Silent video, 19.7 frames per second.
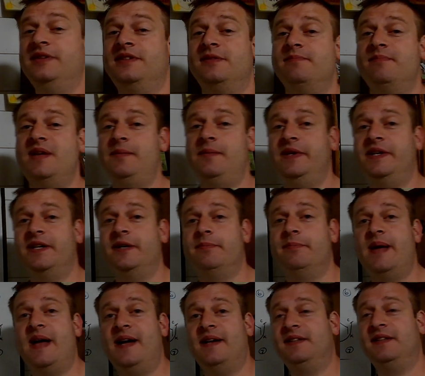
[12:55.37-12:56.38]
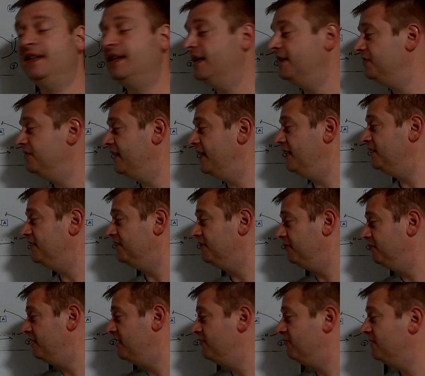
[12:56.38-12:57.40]
to maybe come back to that drag. So
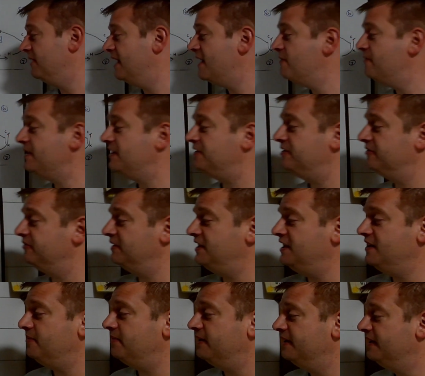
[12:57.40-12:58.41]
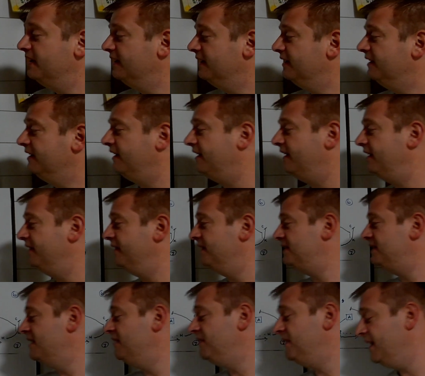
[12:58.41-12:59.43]
we got to make sure we keep the
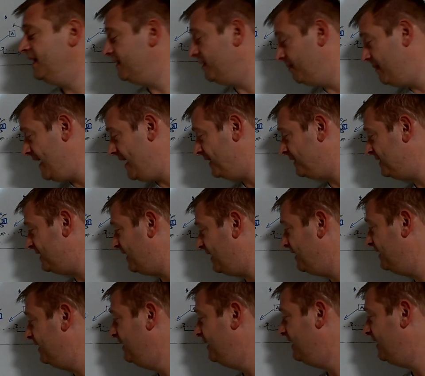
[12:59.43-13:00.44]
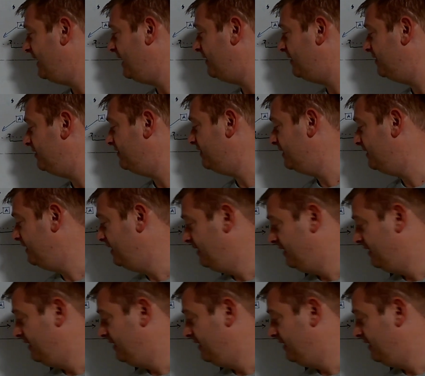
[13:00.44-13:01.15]
safety on the backside out of it.